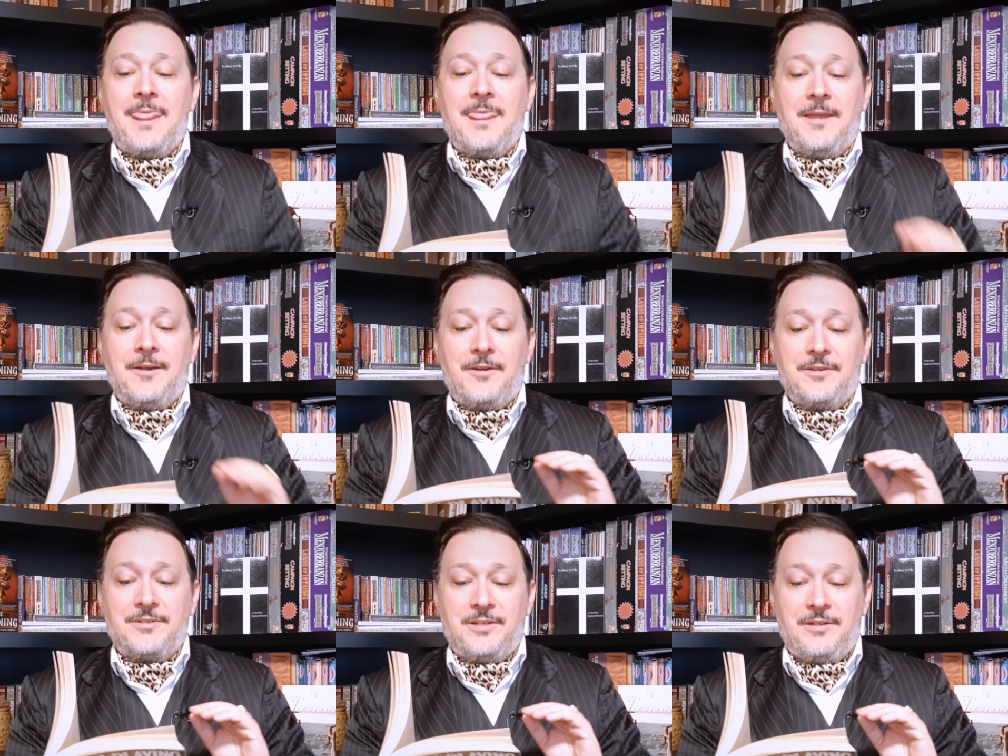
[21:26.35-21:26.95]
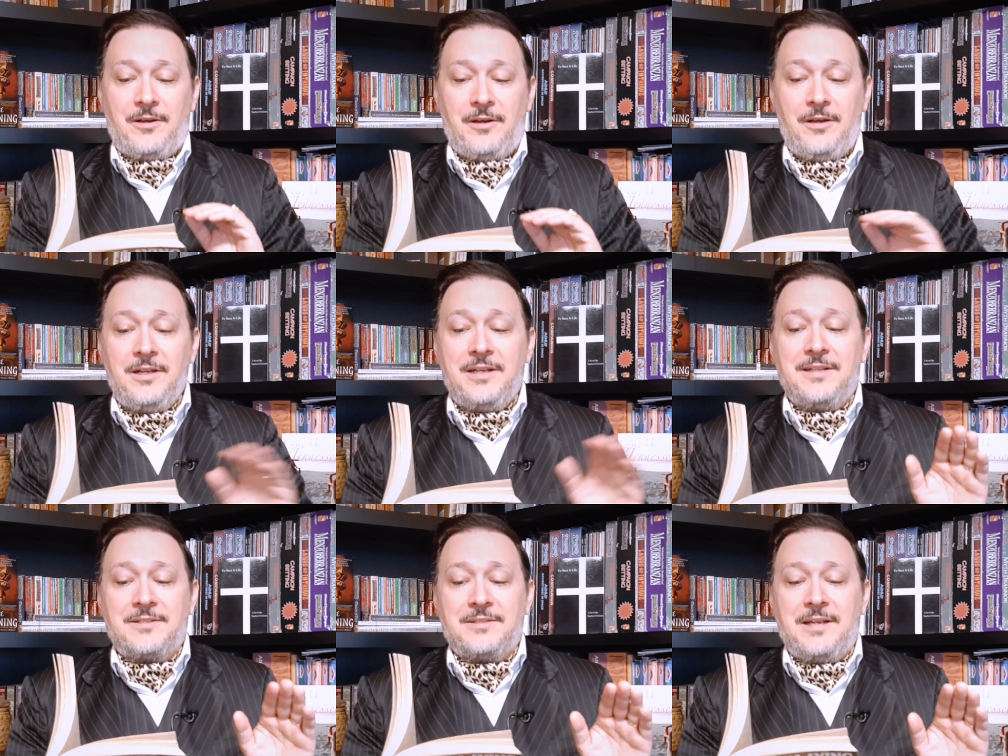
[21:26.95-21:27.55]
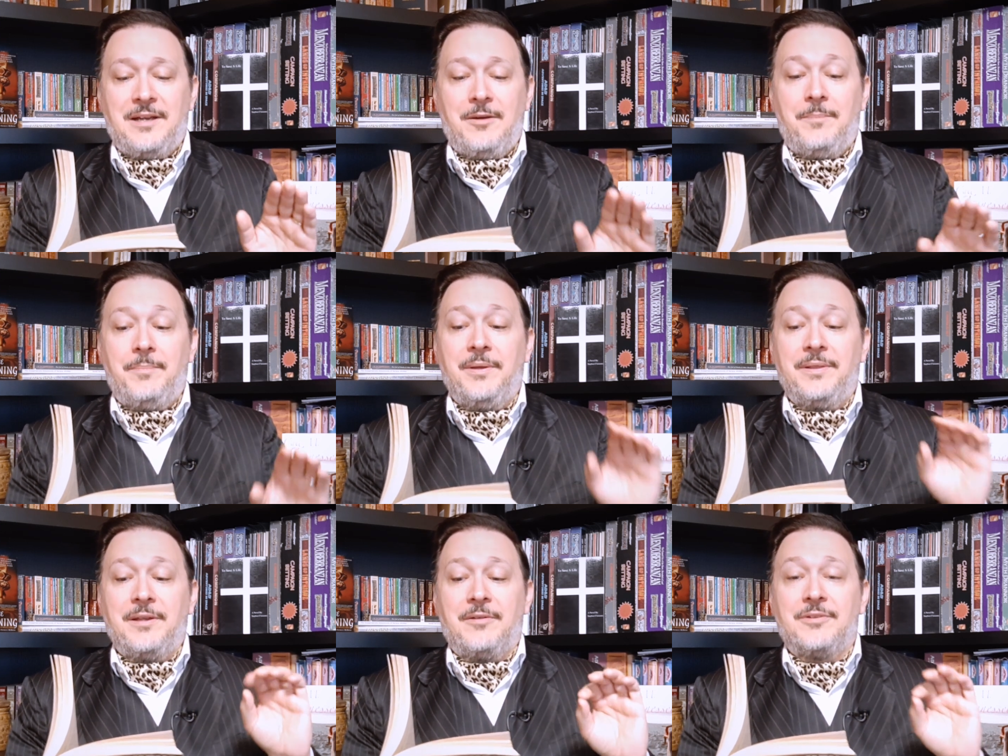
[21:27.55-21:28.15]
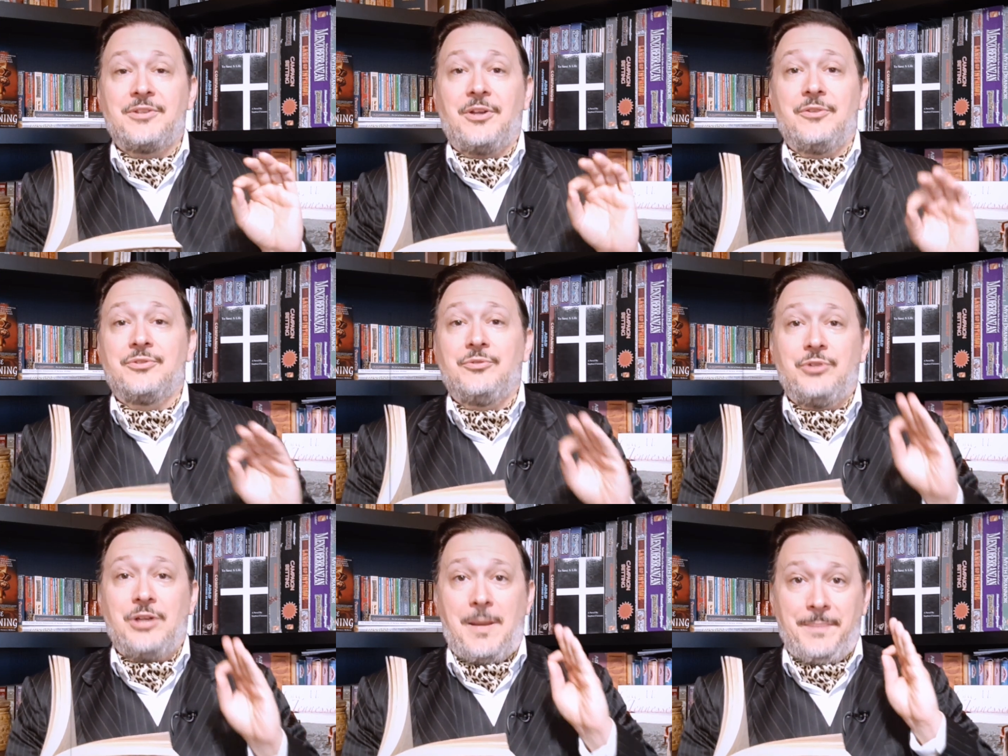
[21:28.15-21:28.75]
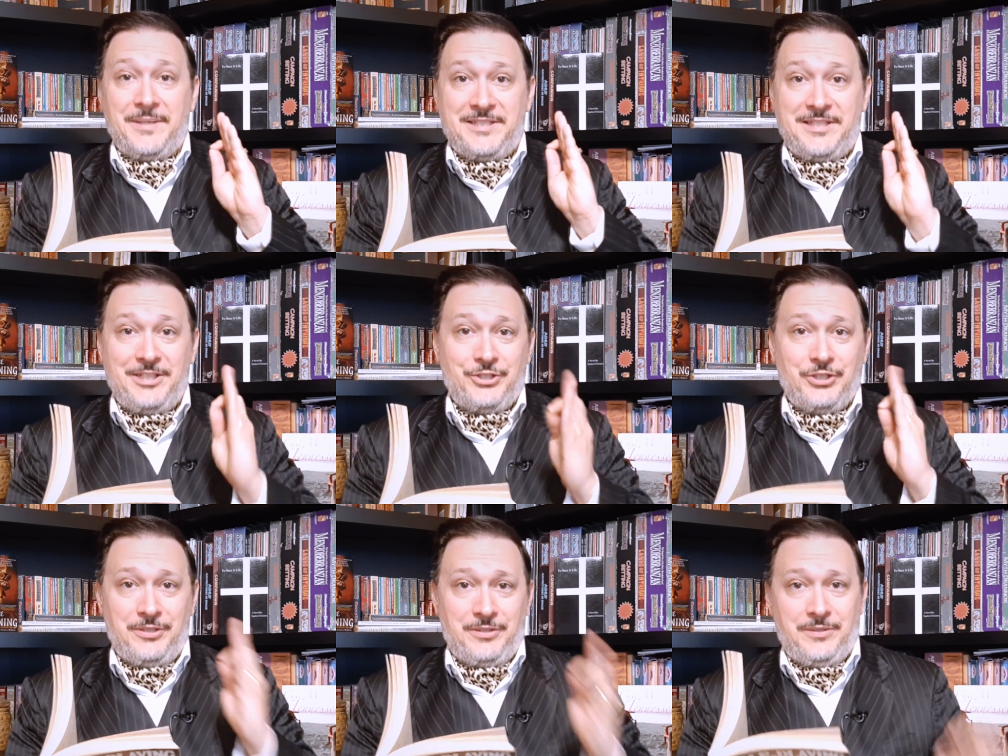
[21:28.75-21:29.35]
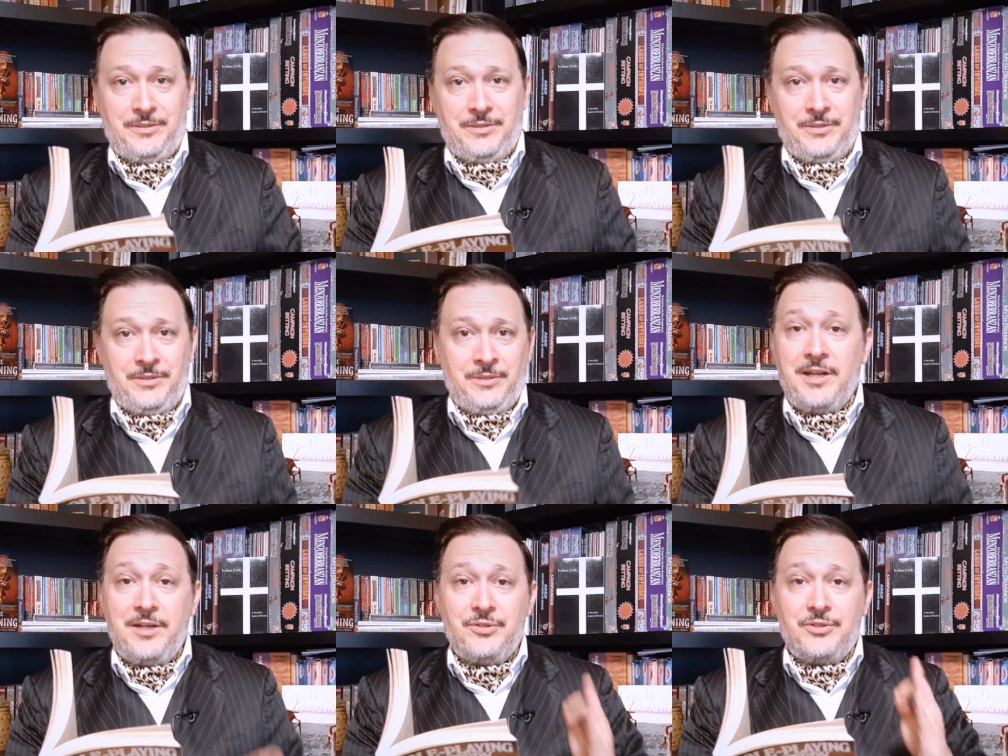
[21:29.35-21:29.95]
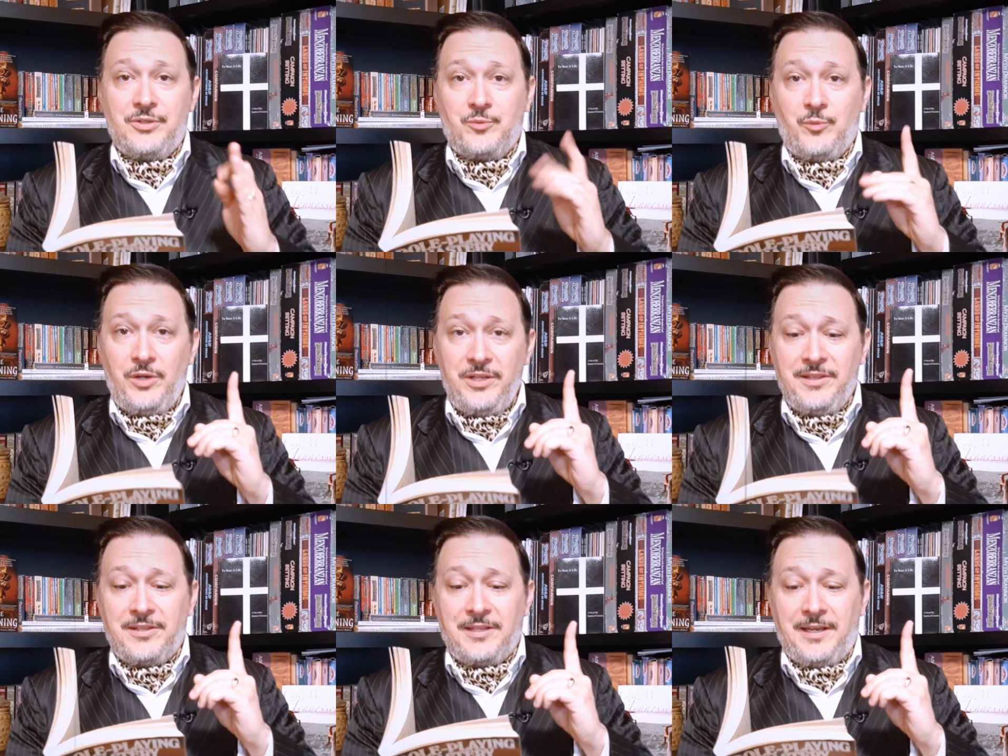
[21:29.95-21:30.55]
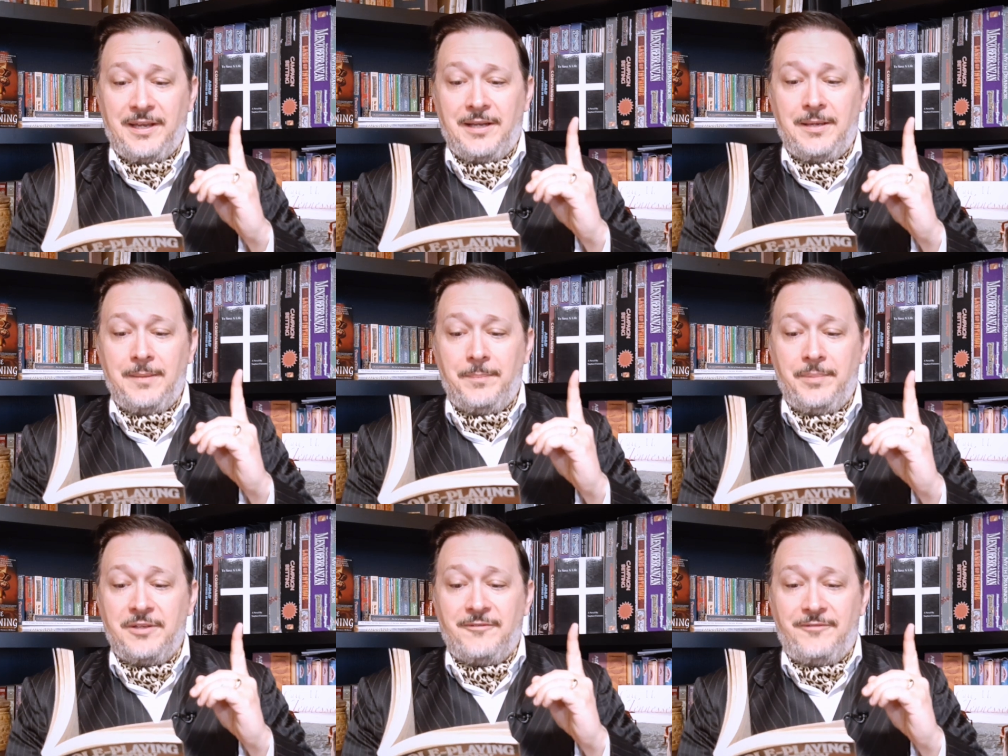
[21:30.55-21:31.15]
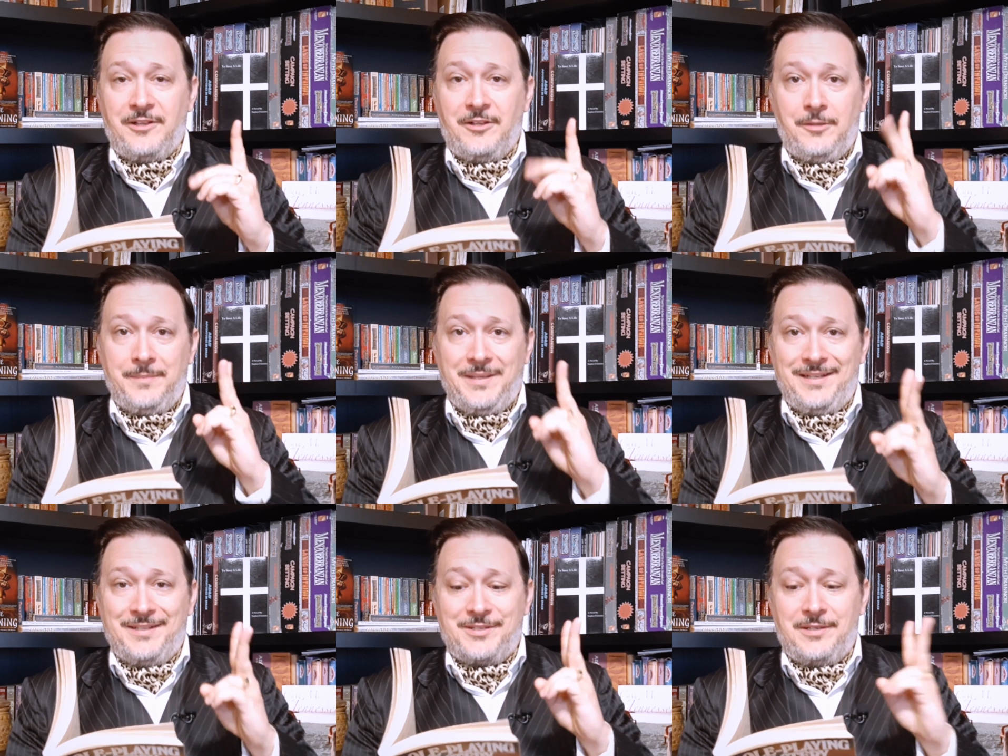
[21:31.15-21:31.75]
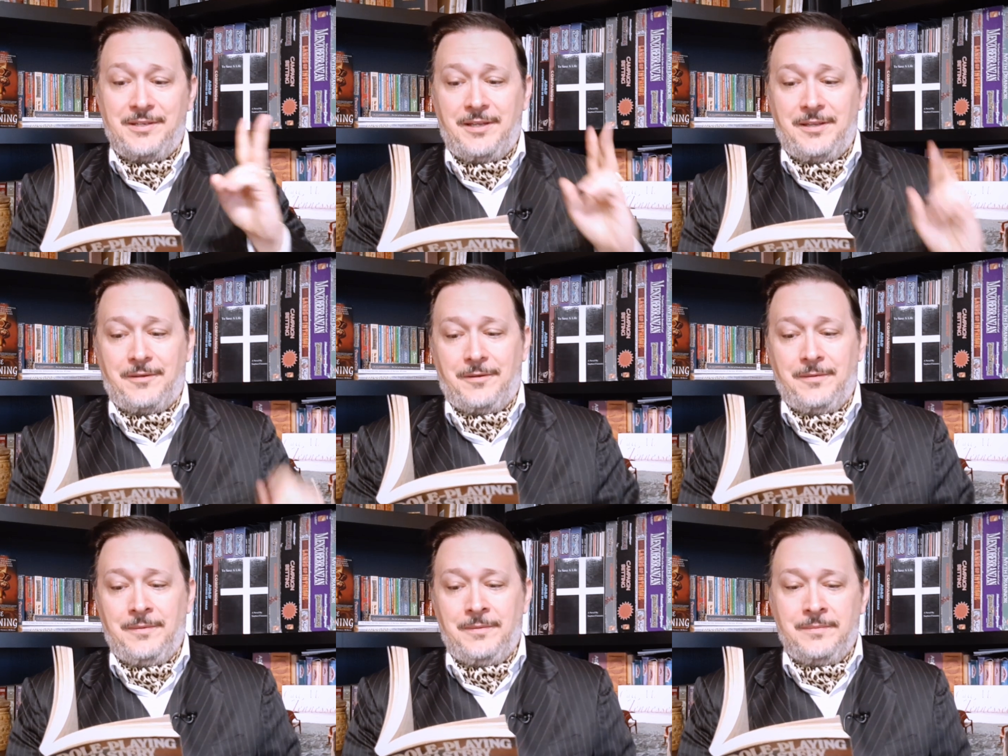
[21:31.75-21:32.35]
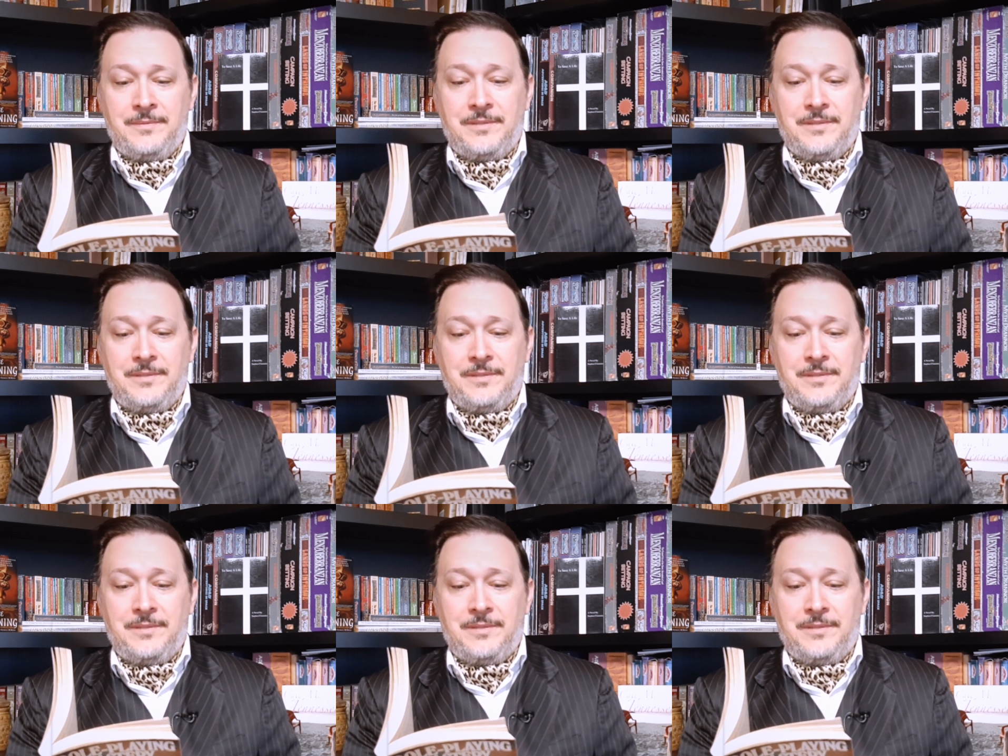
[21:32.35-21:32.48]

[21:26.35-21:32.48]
There is an audience now, but there is also competition. Change is one thing, but development is another.